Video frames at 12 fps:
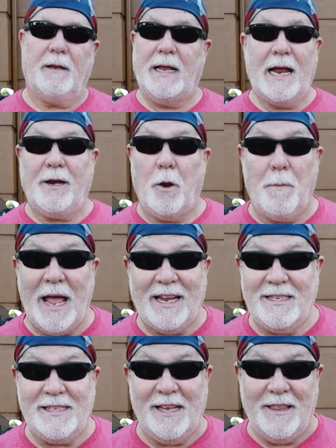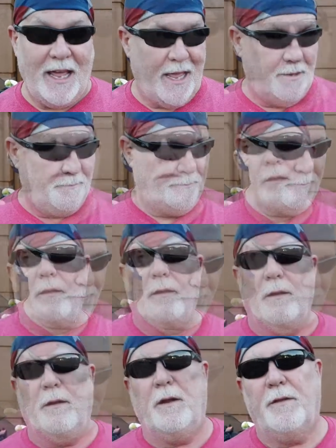Got to go back and see that.
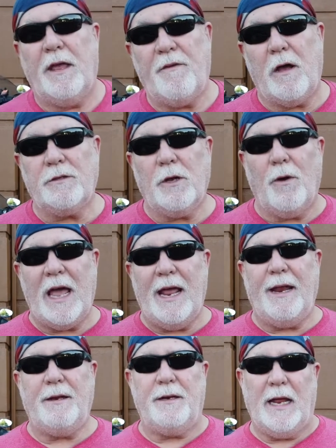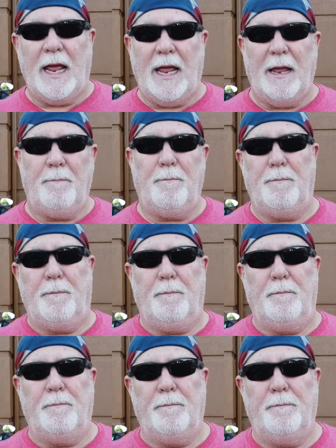They've also added a
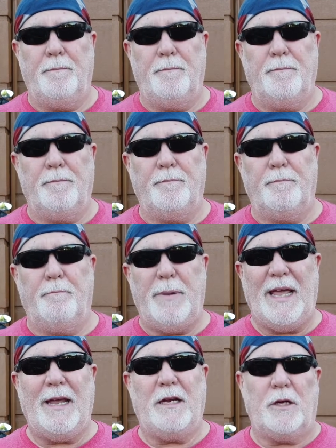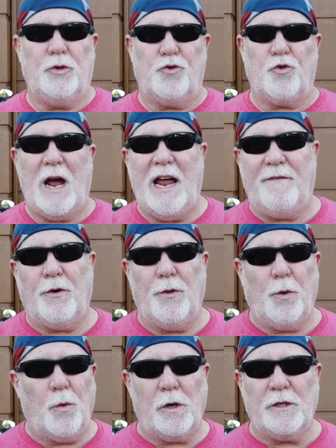big driver,
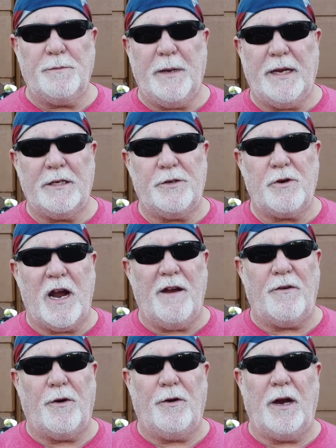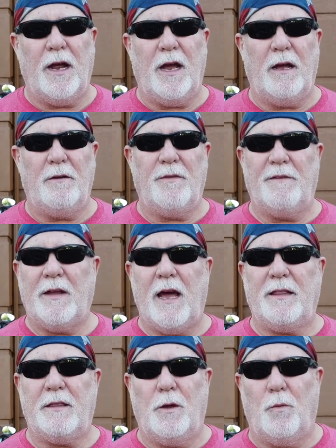the world's biggest driver. Uh, they've
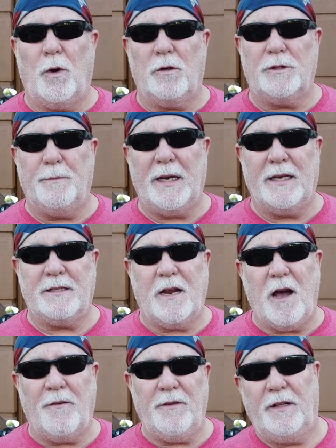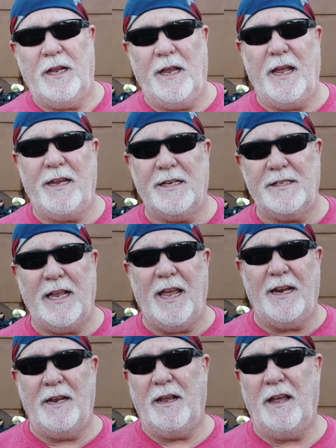got the world's biggest golf tee. I guess they
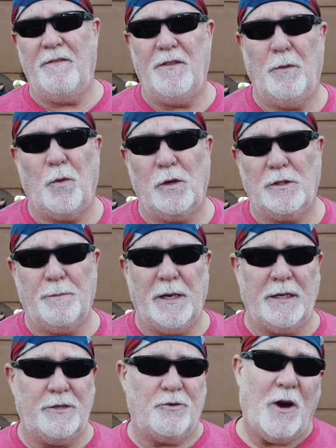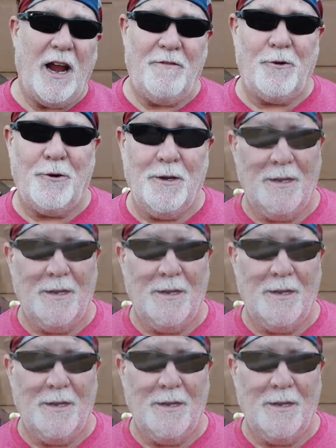had to have the world's biggest driver.